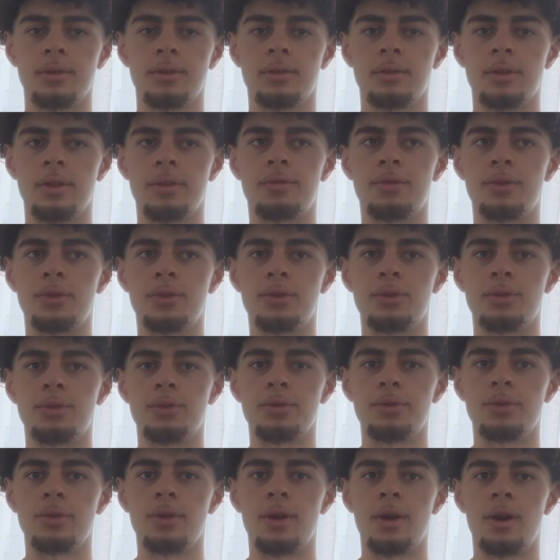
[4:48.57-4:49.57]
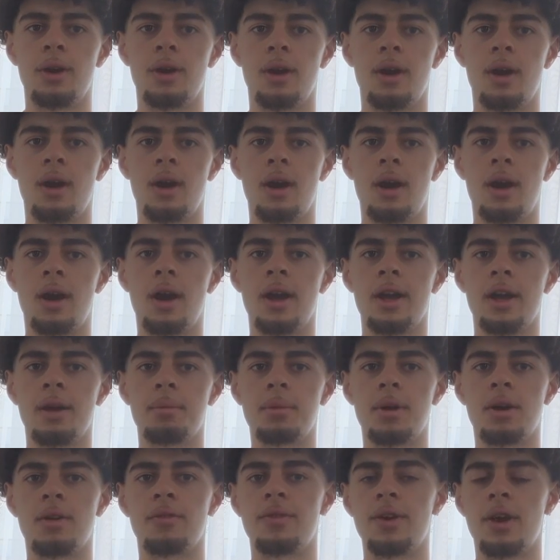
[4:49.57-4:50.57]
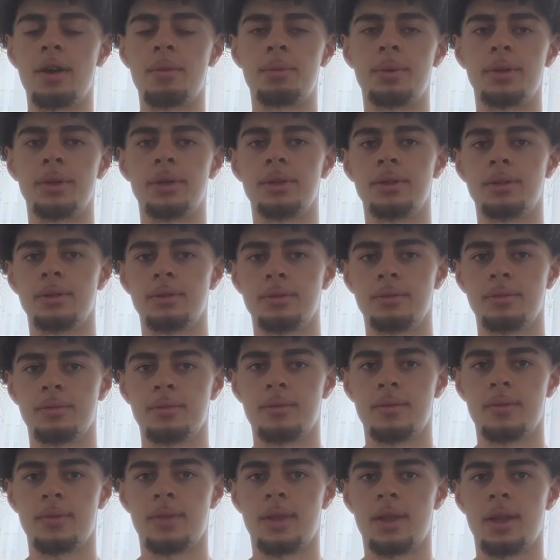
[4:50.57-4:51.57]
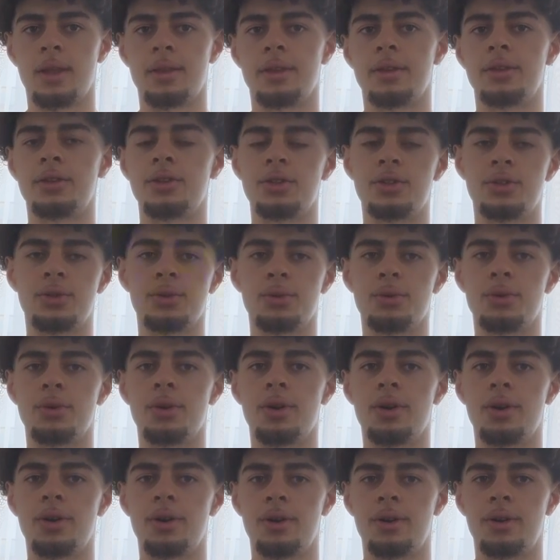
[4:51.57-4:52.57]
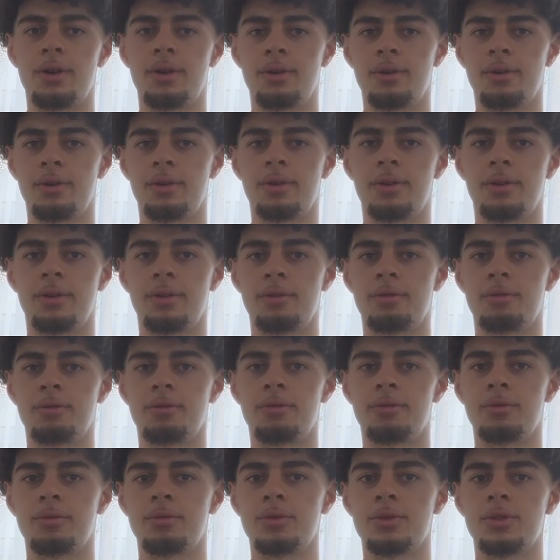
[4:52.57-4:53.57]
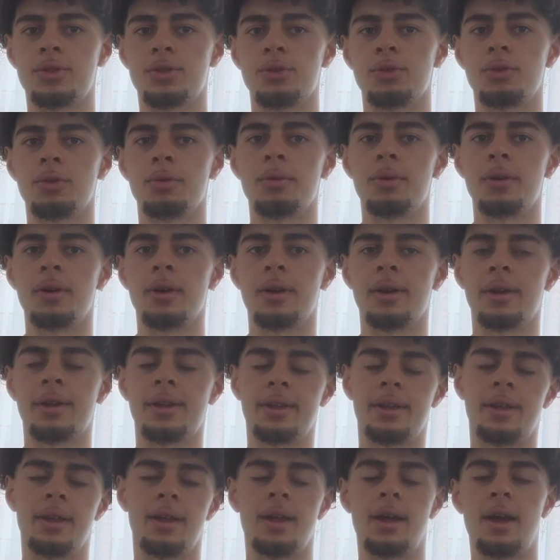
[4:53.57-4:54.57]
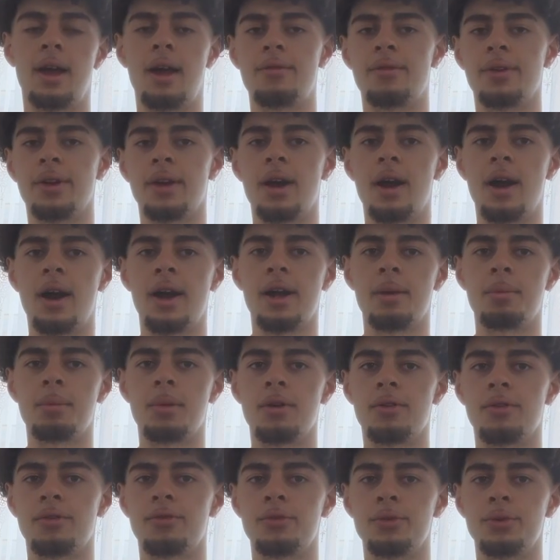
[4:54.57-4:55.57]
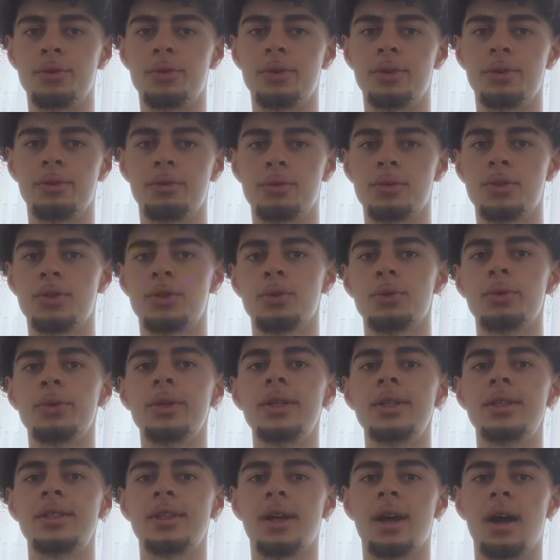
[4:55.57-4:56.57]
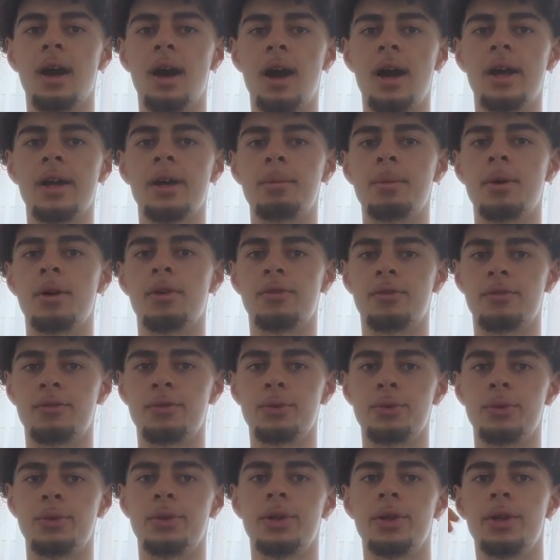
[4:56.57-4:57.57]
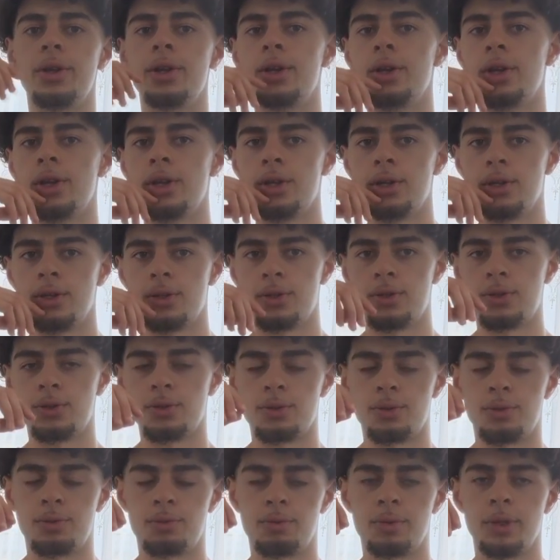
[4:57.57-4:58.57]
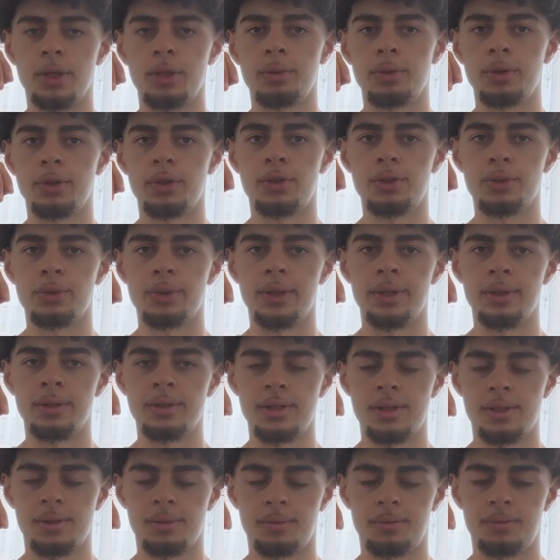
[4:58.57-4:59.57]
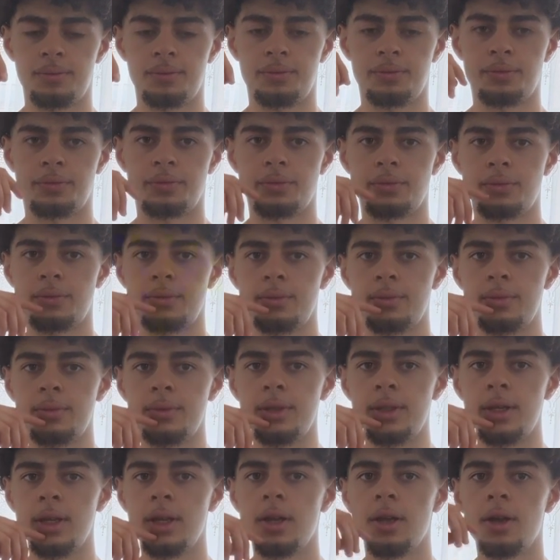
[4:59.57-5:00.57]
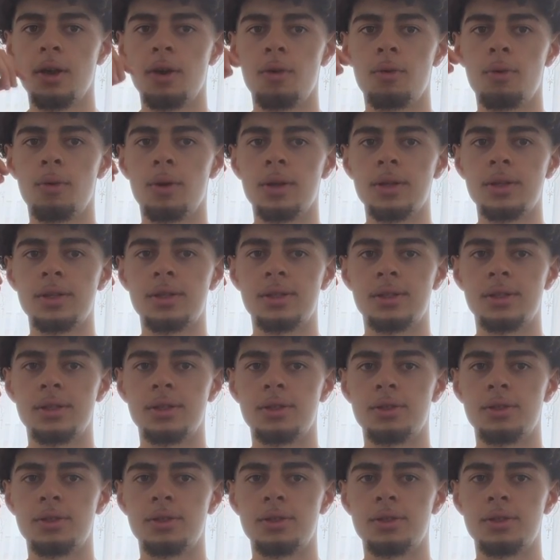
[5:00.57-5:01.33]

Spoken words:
if you do a high amount of output, and then we're still having a high amount of food. We're still eating a high amount of food. So what you want to do is once